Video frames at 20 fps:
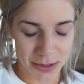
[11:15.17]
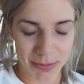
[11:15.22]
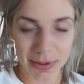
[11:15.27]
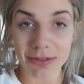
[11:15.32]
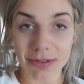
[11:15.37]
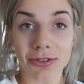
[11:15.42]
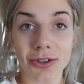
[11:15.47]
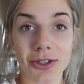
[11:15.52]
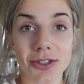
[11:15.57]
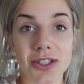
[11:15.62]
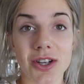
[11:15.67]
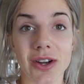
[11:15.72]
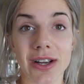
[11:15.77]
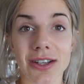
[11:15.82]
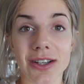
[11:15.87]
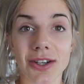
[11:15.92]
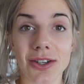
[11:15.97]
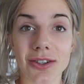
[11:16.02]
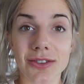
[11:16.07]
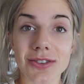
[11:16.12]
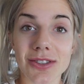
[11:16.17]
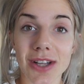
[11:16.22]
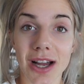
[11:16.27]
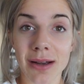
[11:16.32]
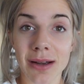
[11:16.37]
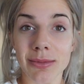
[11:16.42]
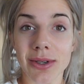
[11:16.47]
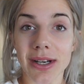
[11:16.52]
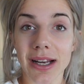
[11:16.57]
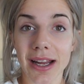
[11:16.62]
So my food's going cold, so
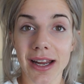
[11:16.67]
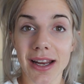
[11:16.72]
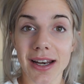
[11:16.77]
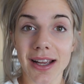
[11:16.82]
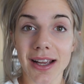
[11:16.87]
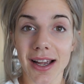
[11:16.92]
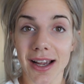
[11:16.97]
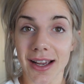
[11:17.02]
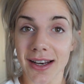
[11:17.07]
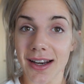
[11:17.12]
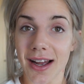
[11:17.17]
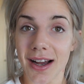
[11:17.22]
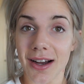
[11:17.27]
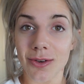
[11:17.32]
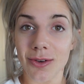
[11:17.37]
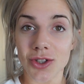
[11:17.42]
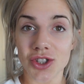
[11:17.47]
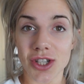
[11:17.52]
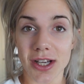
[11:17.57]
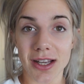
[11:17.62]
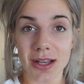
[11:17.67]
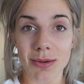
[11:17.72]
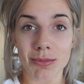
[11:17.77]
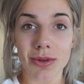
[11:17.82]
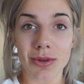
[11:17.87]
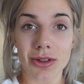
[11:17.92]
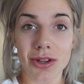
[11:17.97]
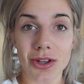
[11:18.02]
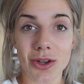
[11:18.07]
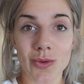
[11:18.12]
I'm gonna eat it, and I will check in
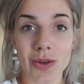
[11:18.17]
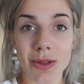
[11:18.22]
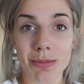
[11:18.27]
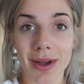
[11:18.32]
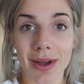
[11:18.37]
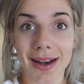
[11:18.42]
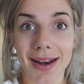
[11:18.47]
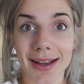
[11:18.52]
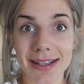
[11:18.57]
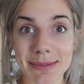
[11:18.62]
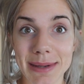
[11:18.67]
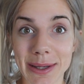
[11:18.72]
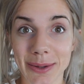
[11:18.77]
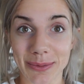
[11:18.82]
with you with my next